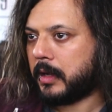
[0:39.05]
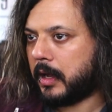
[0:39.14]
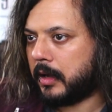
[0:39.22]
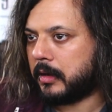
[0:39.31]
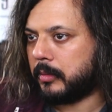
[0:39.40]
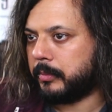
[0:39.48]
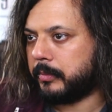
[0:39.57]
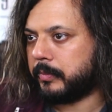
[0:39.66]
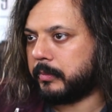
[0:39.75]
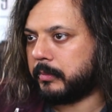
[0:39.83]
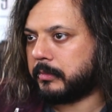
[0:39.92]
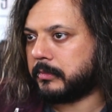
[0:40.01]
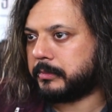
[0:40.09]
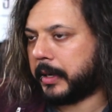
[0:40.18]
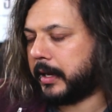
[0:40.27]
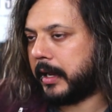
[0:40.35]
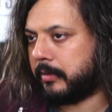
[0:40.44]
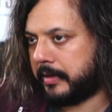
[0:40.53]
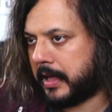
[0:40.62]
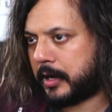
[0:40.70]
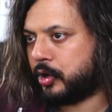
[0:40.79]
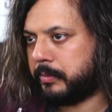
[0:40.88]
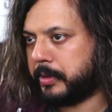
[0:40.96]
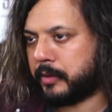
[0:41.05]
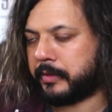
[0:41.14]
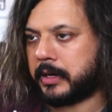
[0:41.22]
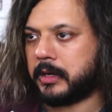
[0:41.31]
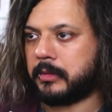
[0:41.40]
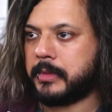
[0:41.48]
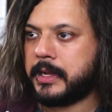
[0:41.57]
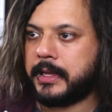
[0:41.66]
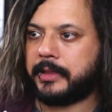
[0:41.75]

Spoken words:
But anyway, that could be overcome.